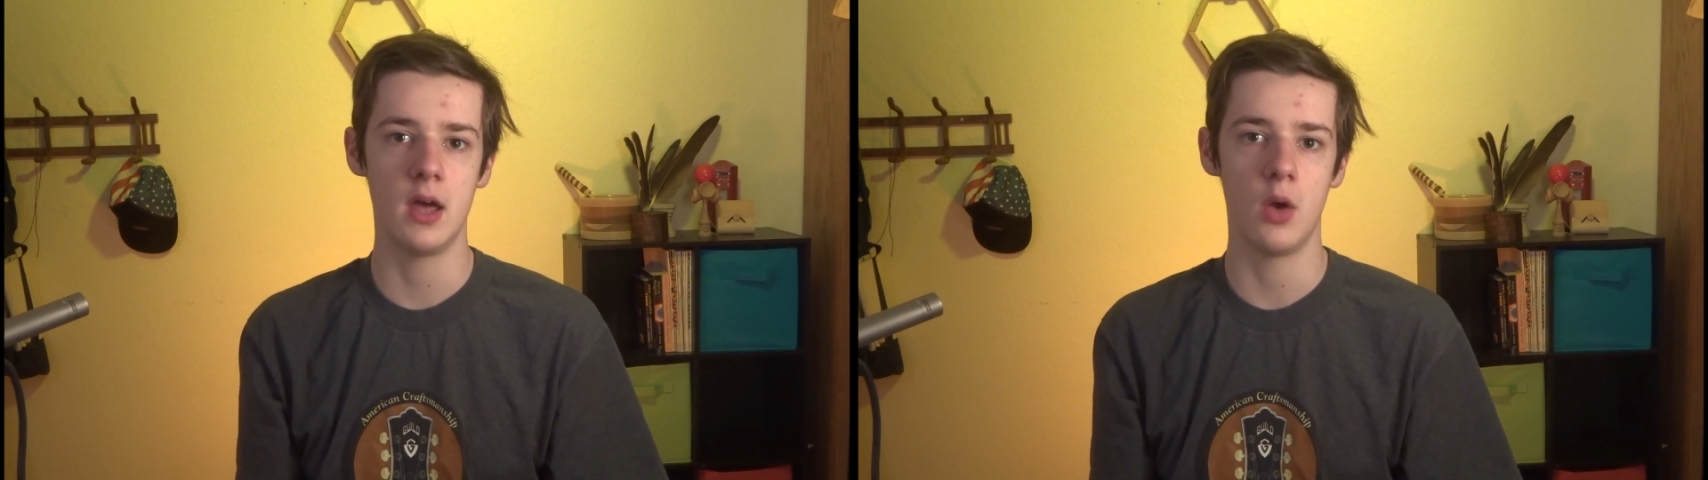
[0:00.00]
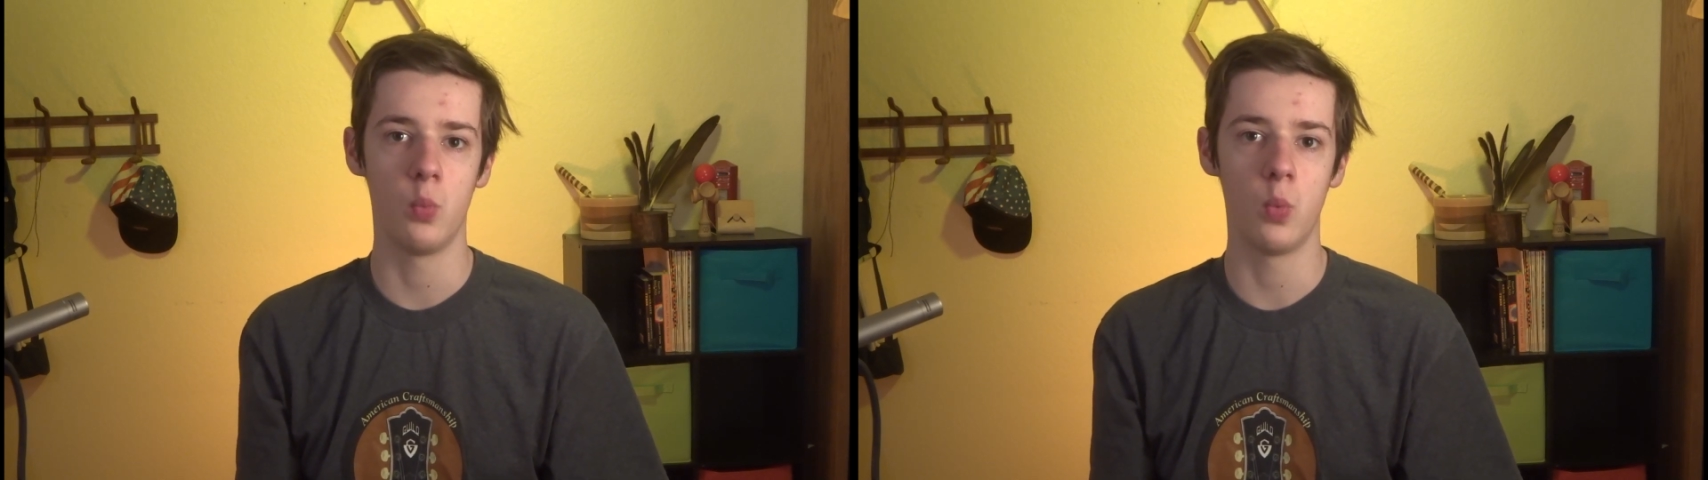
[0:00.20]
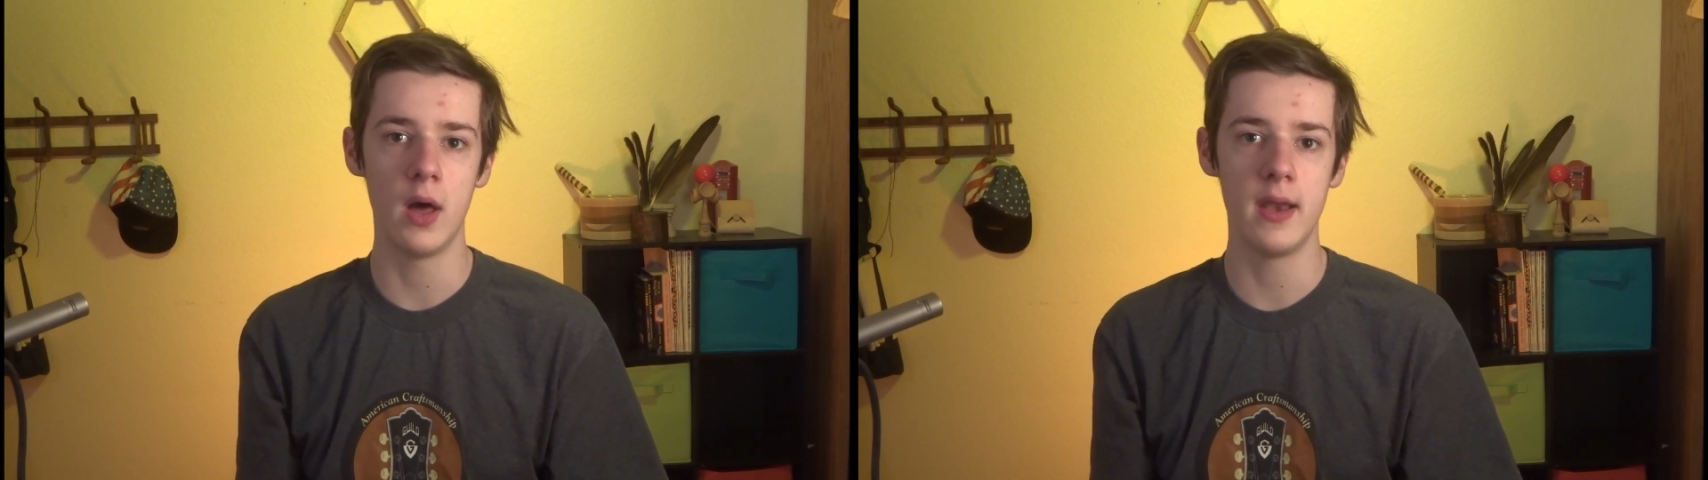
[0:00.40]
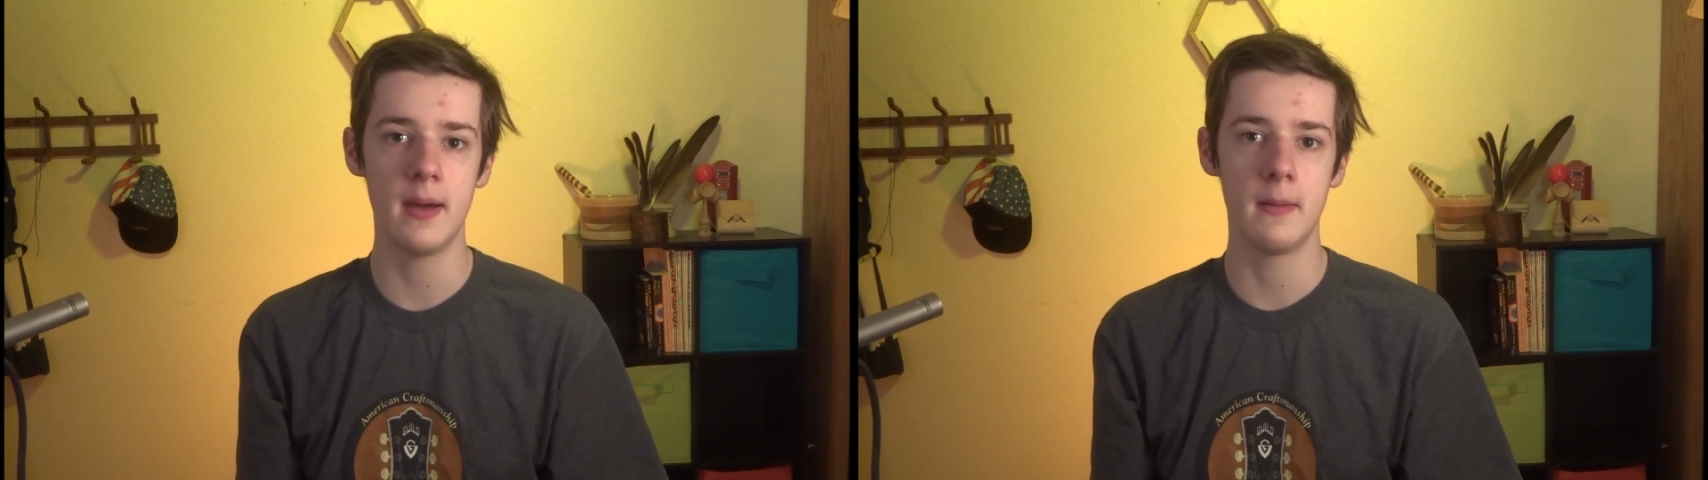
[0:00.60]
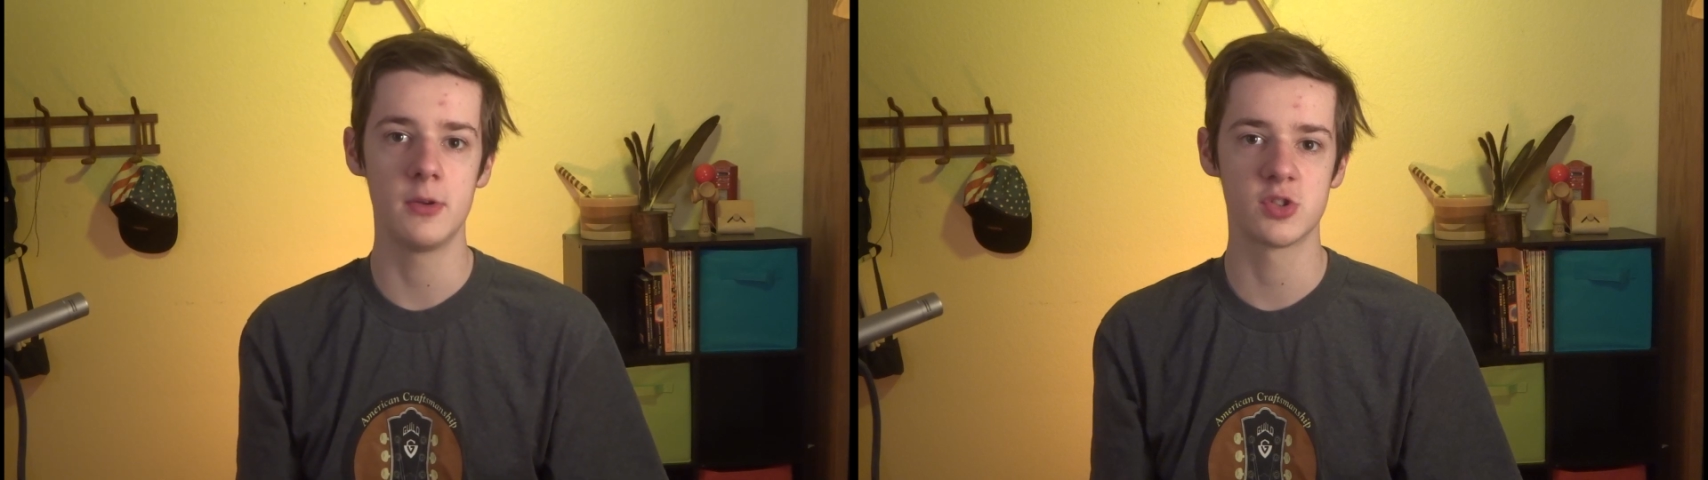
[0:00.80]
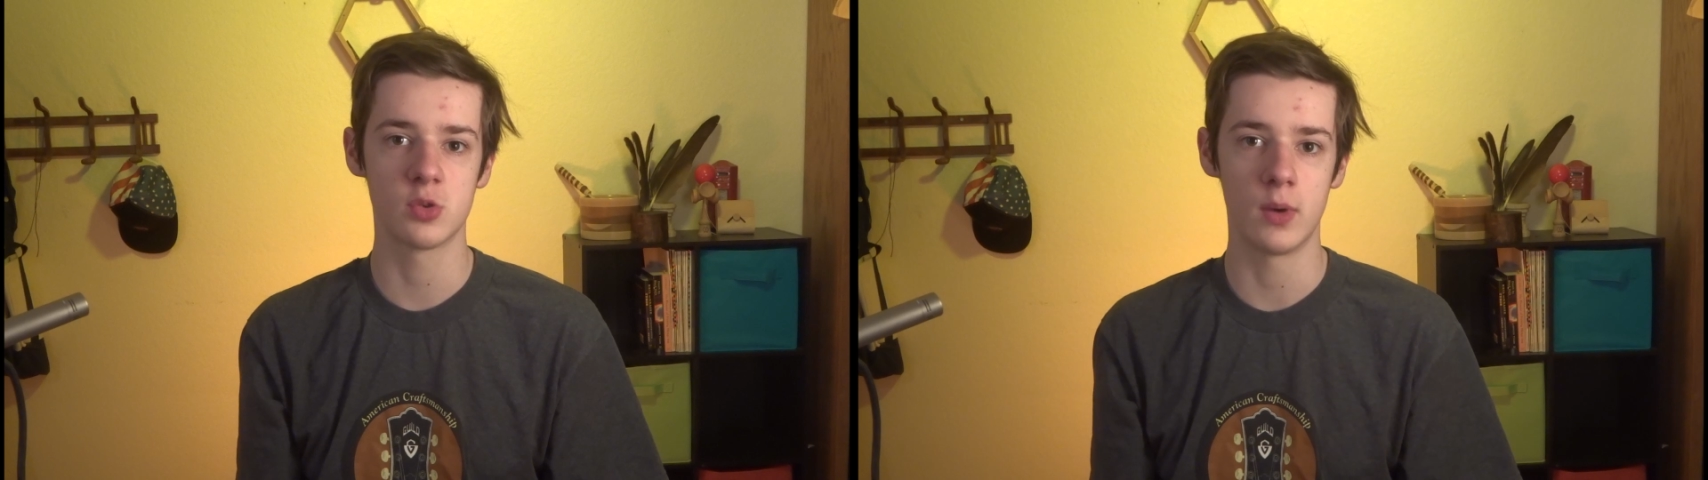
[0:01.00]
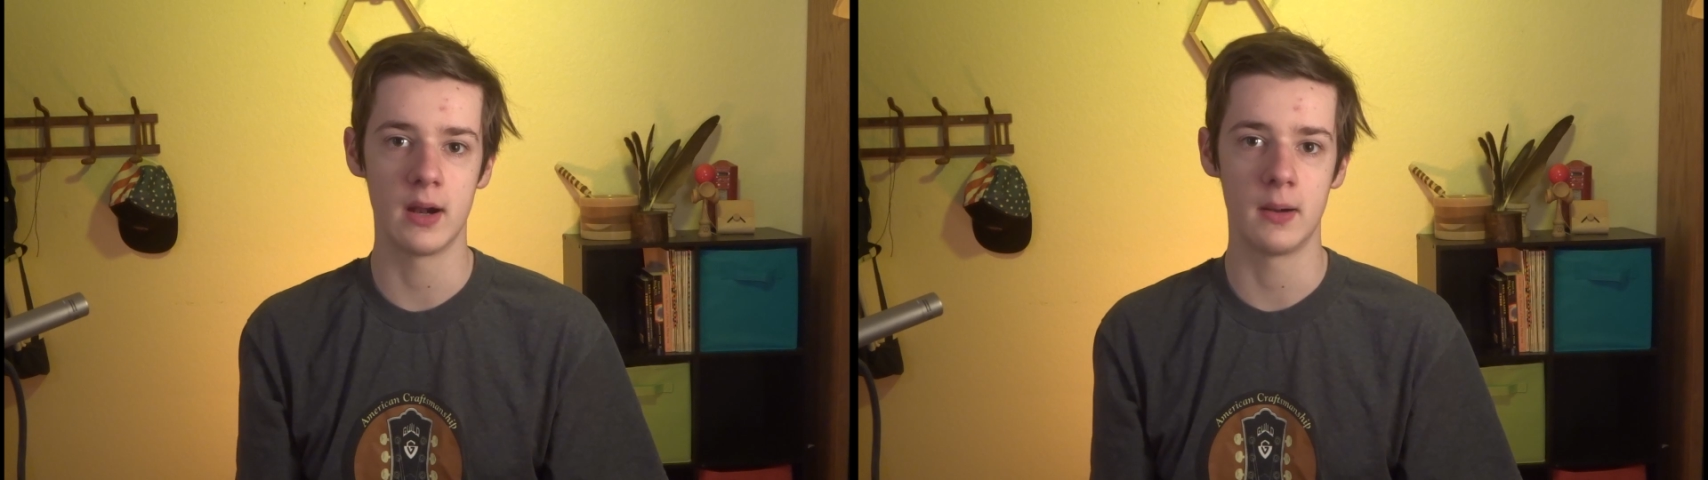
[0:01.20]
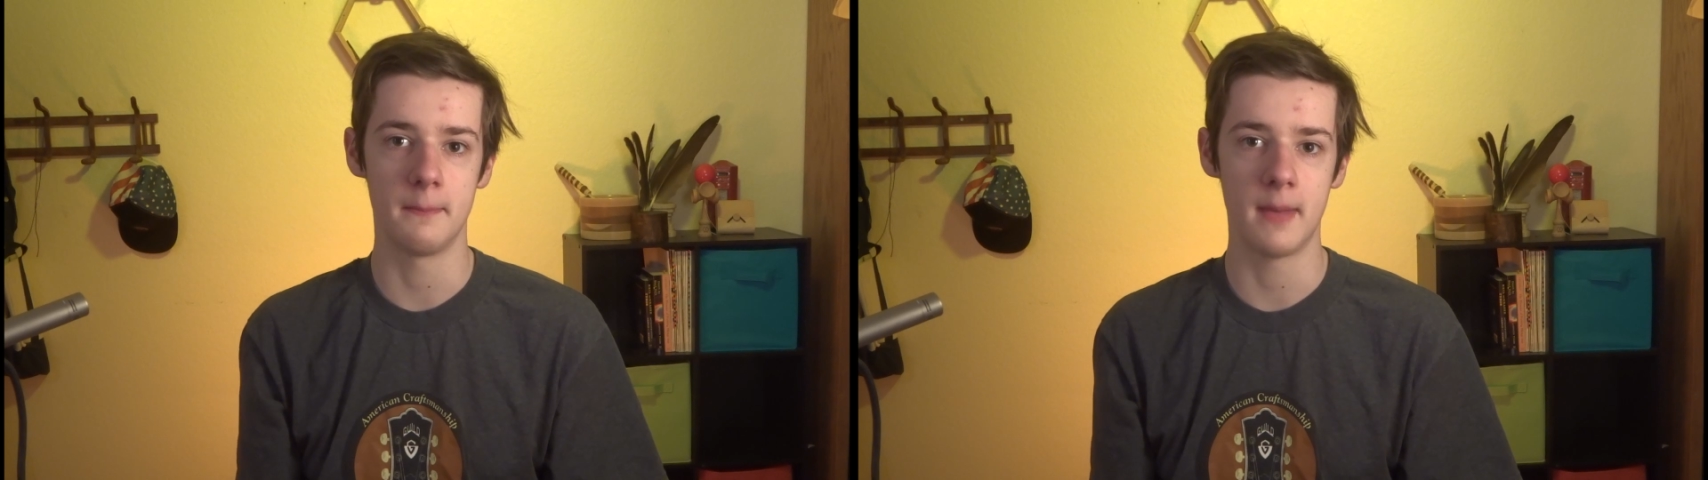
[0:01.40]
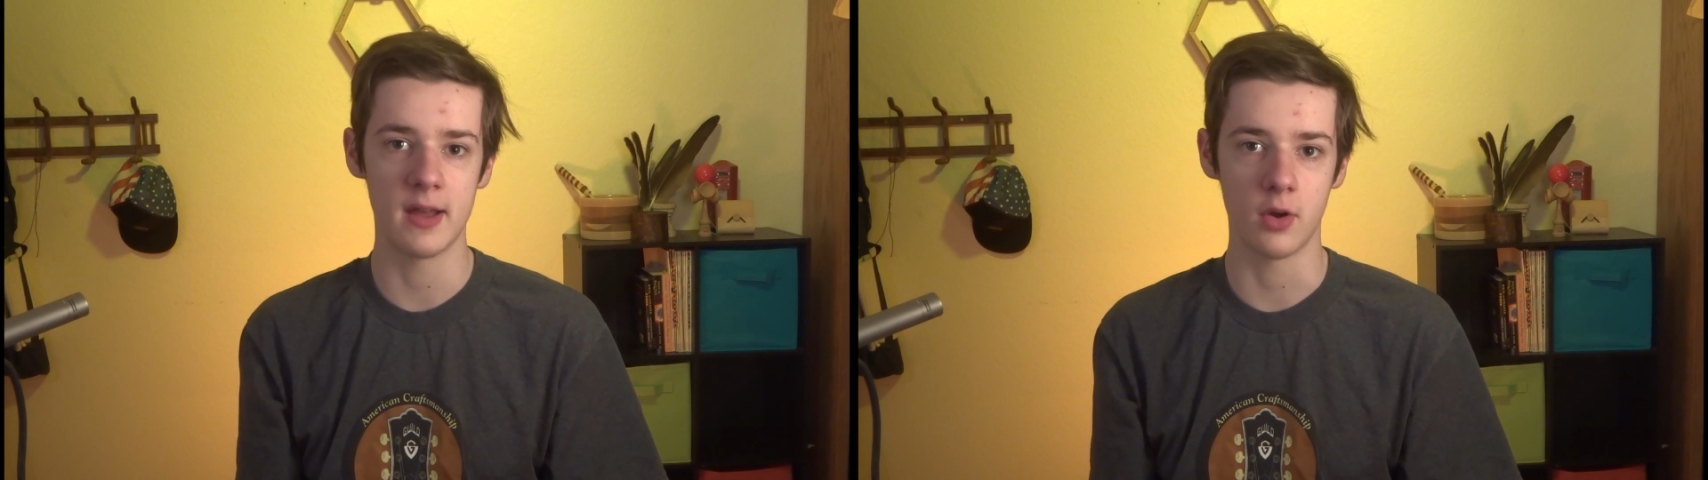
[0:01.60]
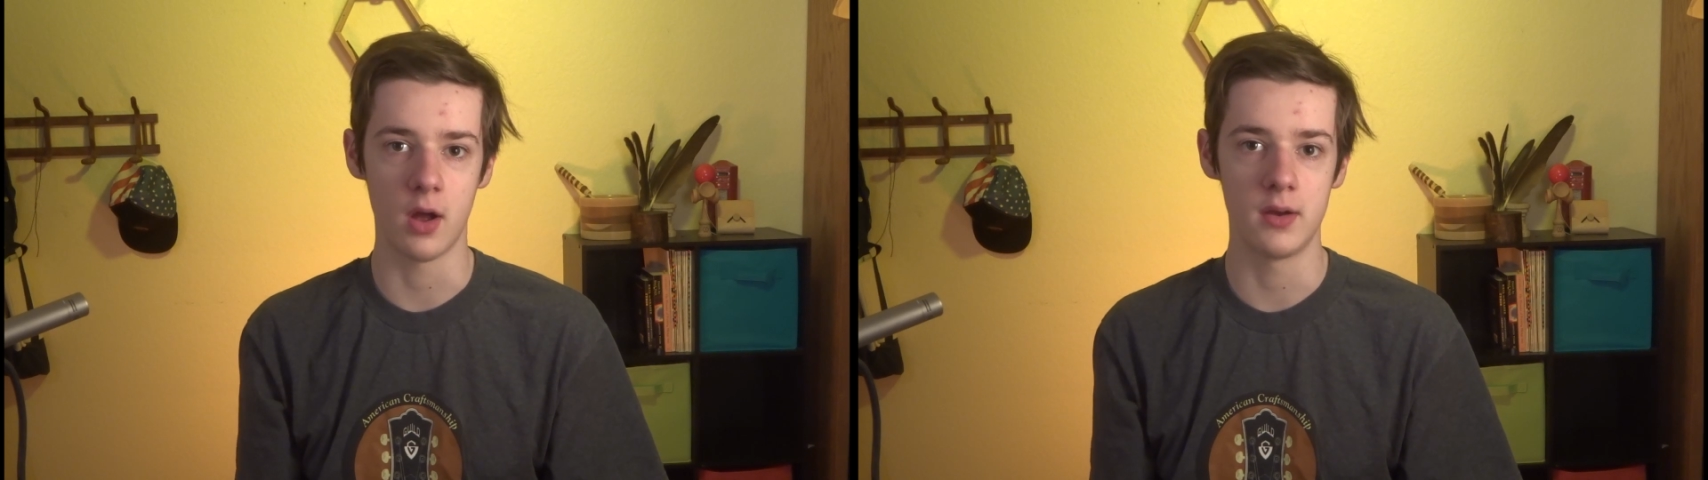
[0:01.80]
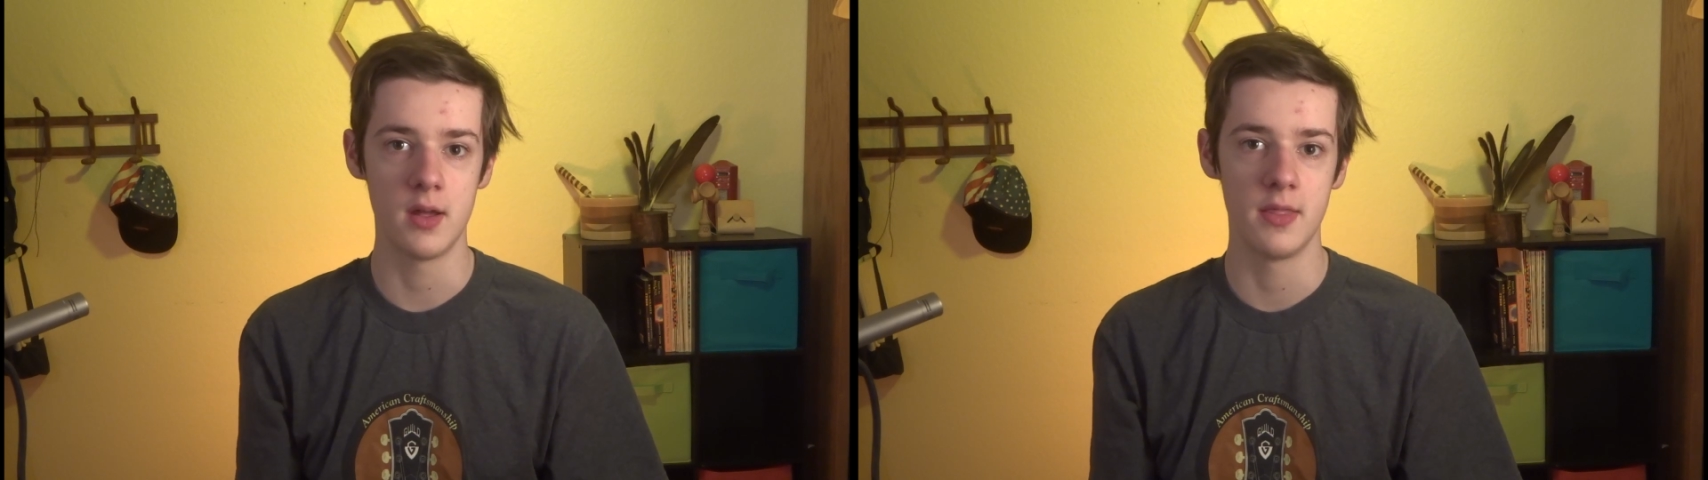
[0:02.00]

1 square micron.